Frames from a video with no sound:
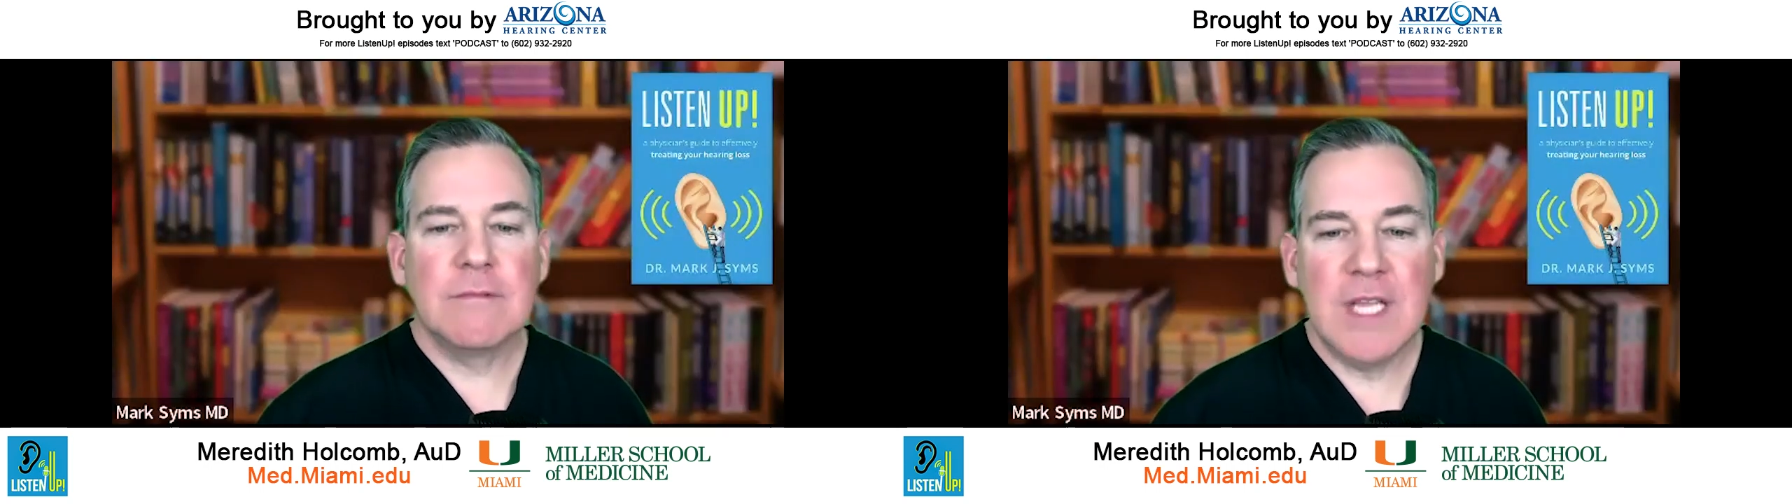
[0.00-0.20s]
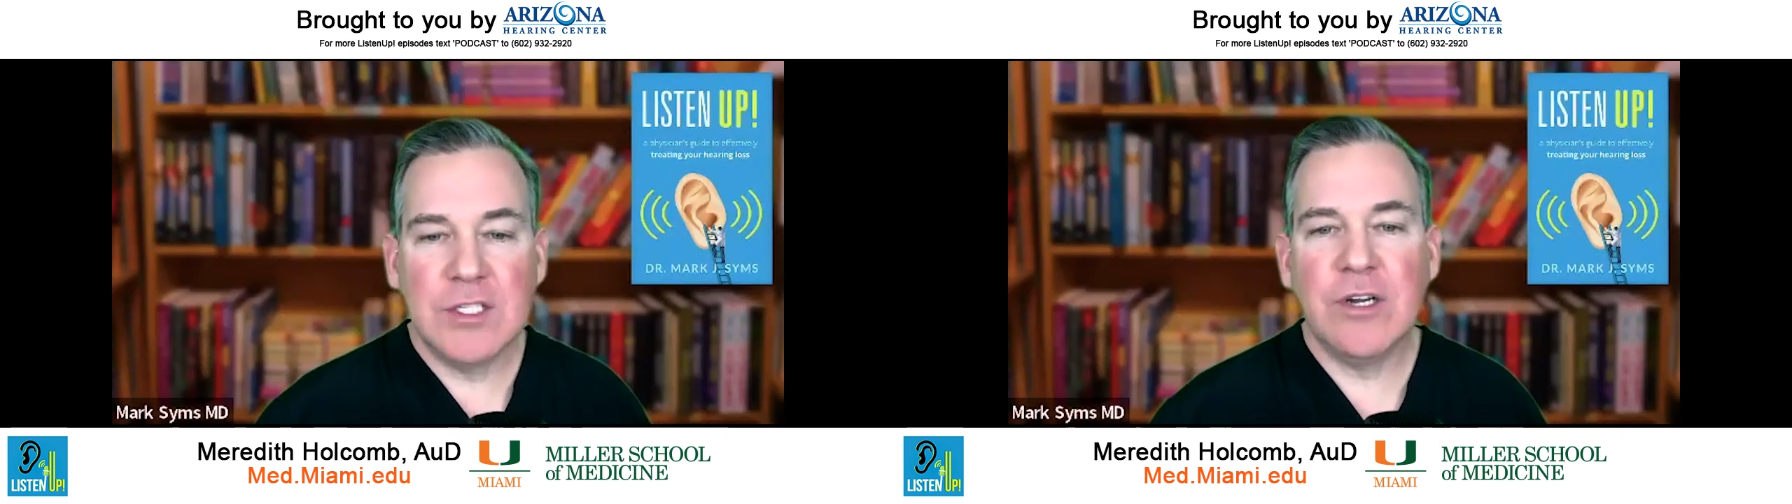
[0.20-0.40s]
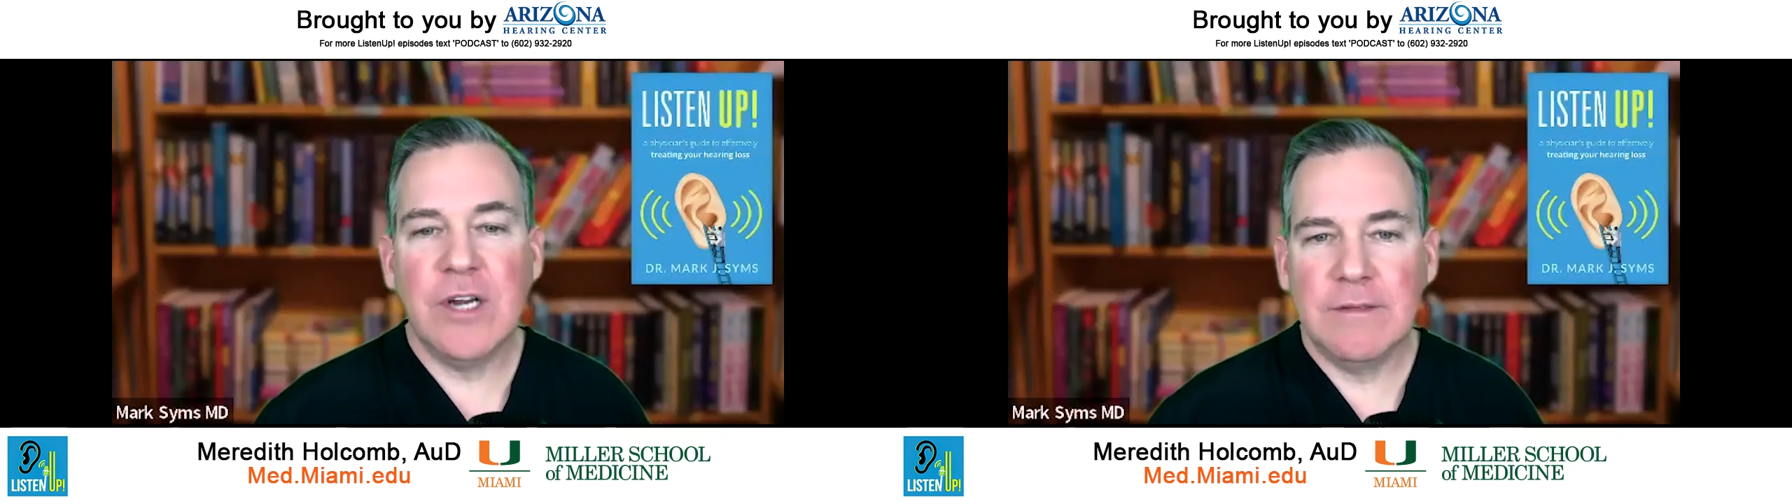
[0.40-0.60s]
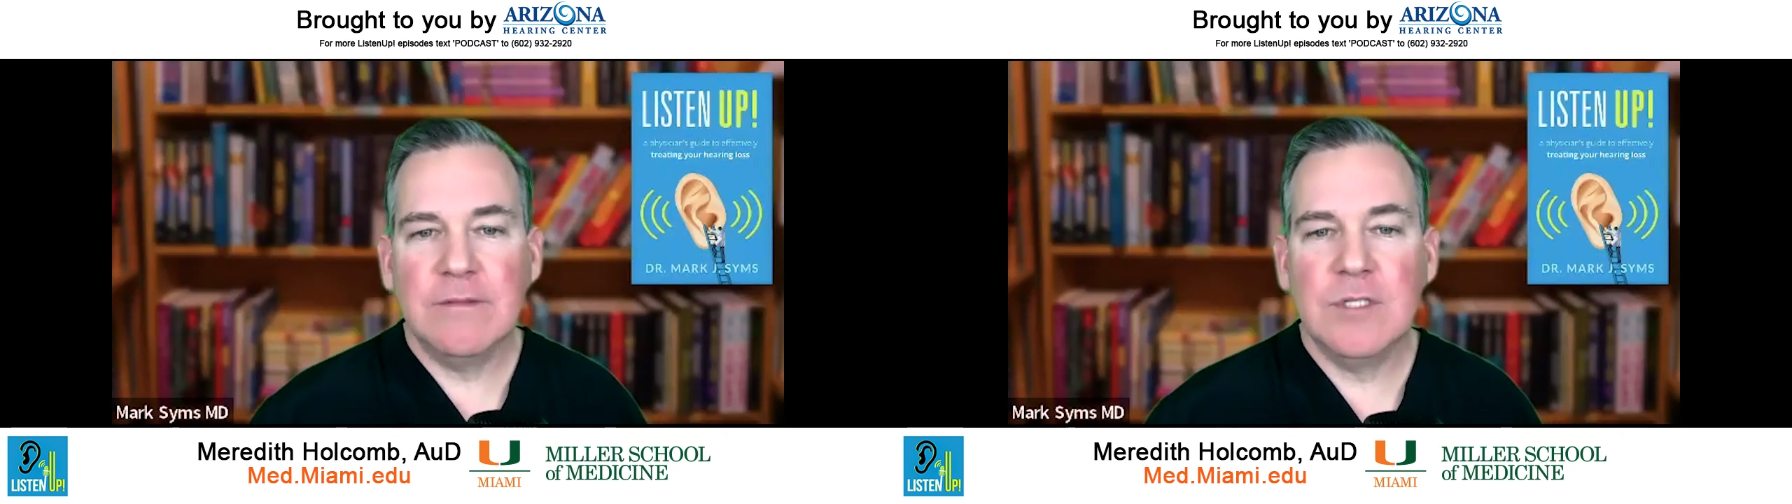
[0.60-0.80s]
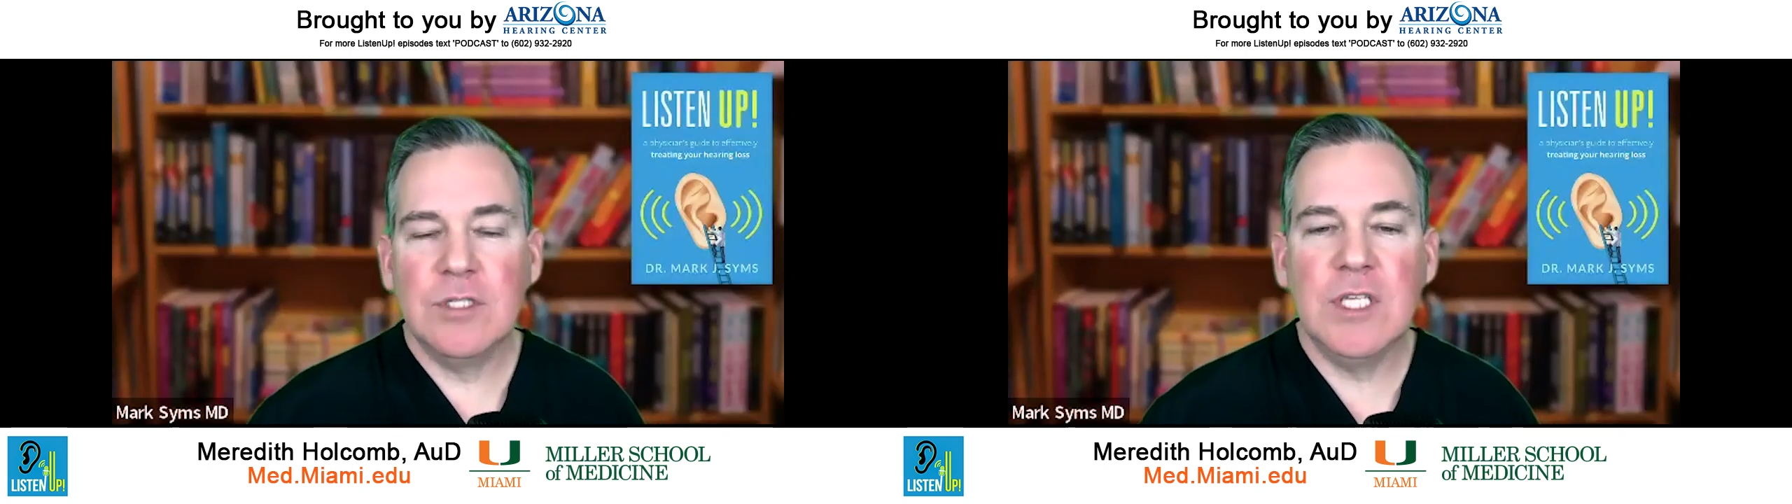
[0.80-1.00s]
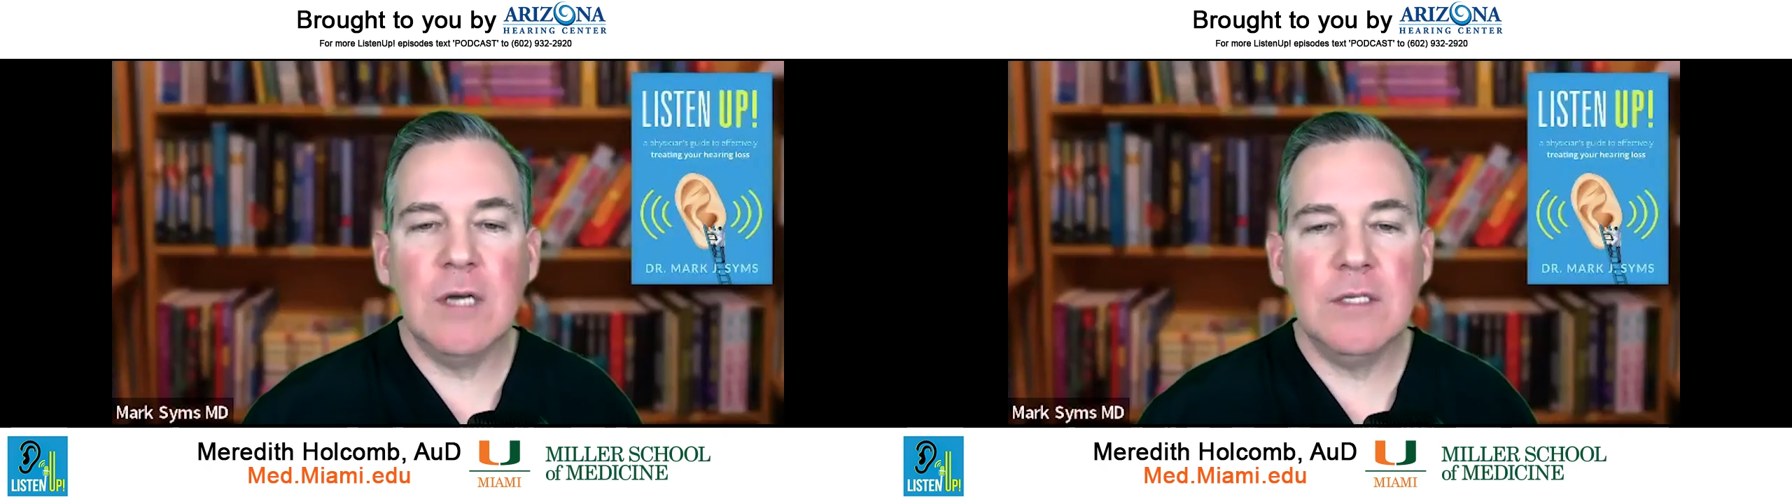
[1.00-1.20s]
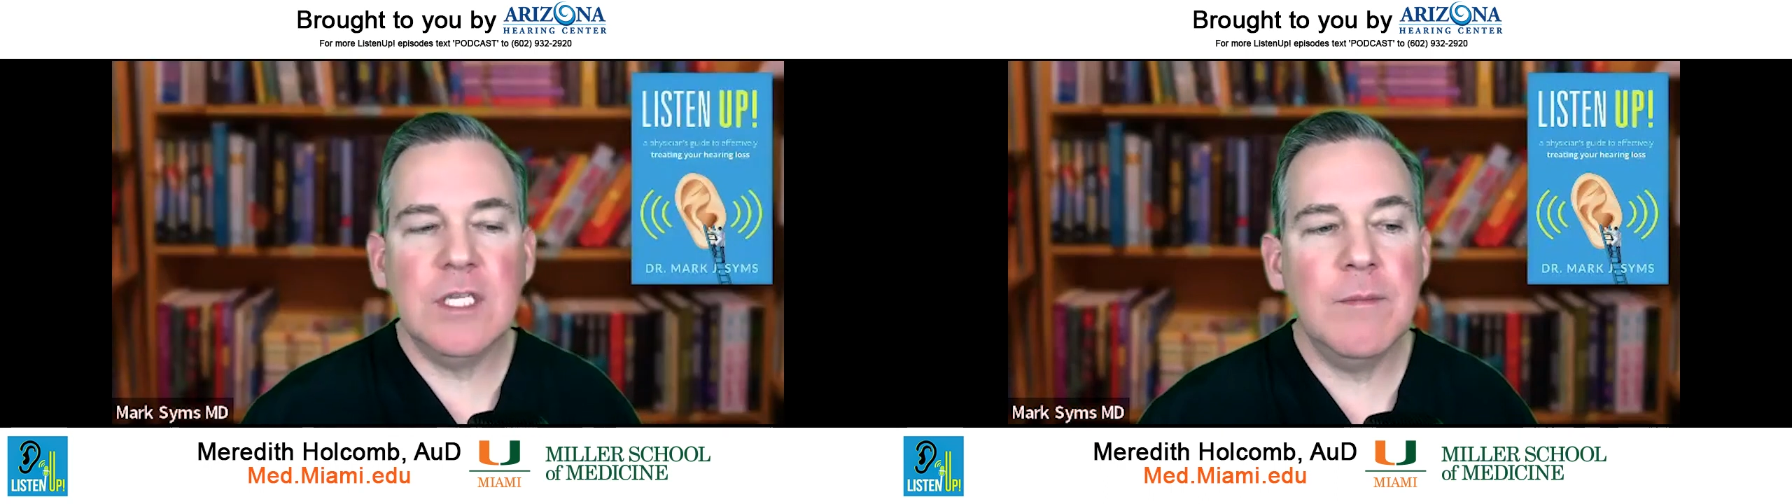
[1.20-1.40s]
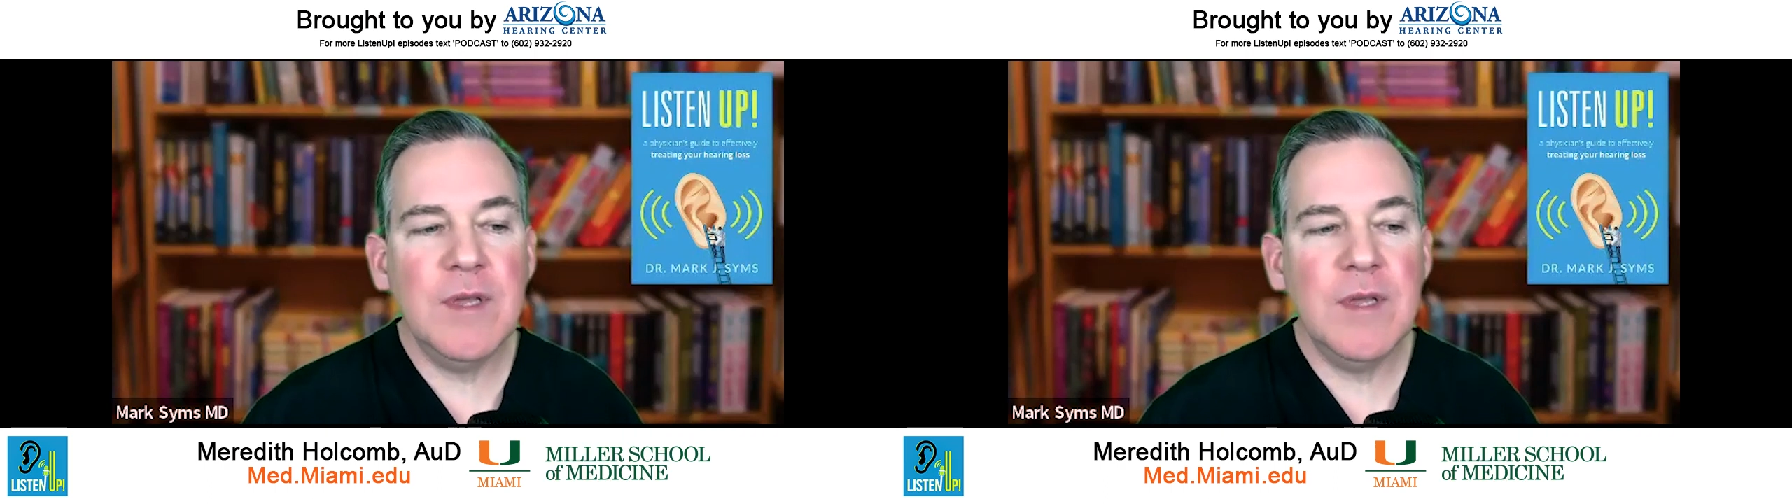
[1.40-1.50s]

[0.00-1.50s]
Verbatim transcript: that's great so tell tell